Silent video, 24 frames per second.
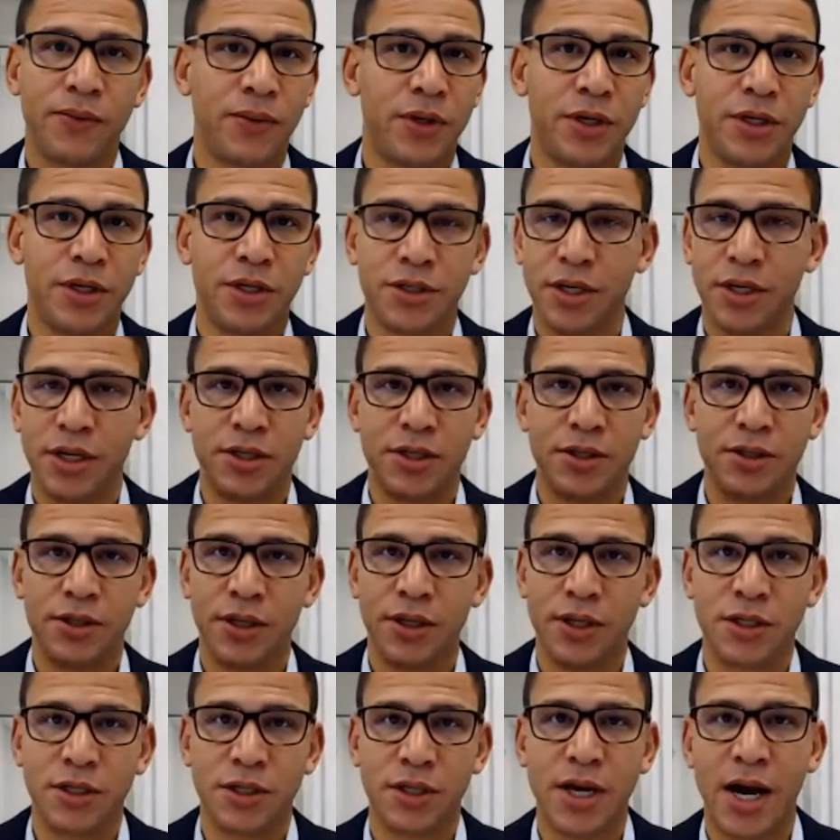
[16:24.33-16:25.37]

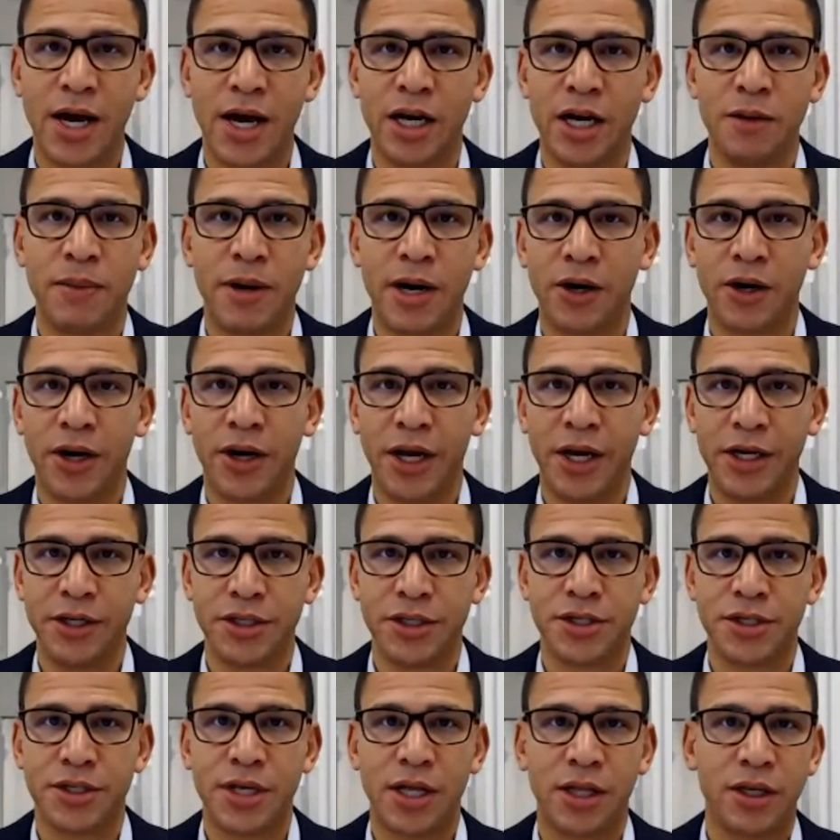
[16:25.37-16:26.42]
is guided by our
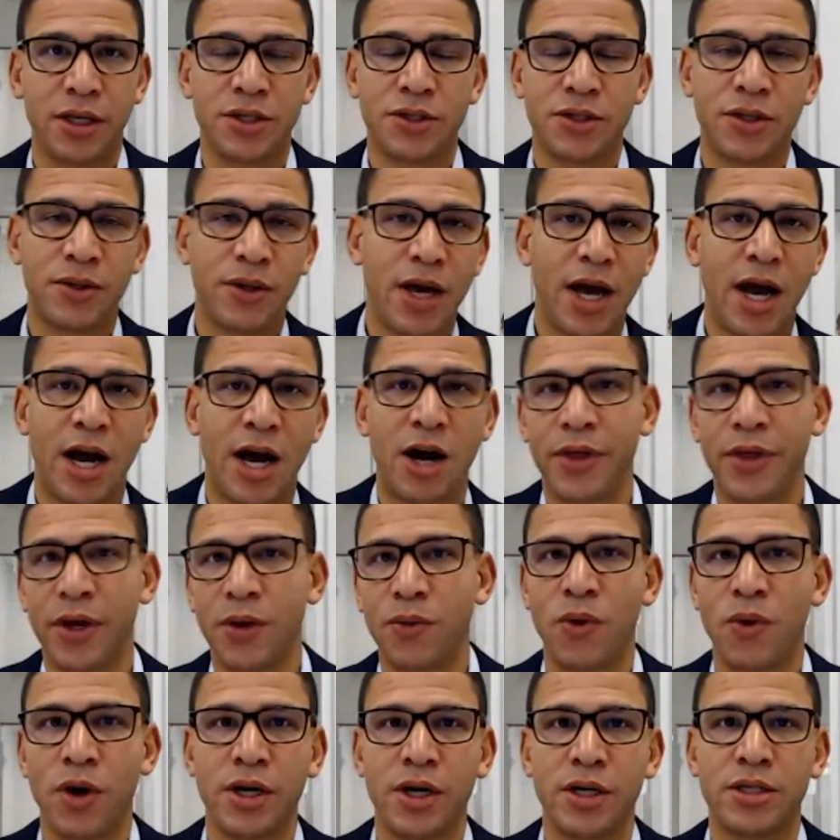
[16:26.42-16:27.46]
agents telling us how
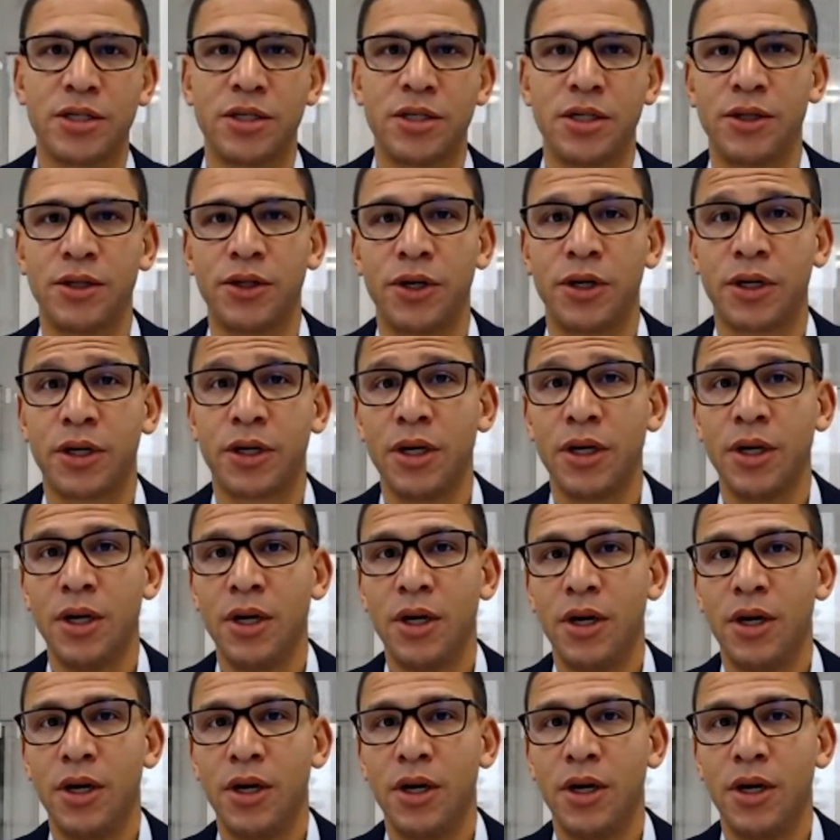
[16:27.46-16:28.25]
they want it to look.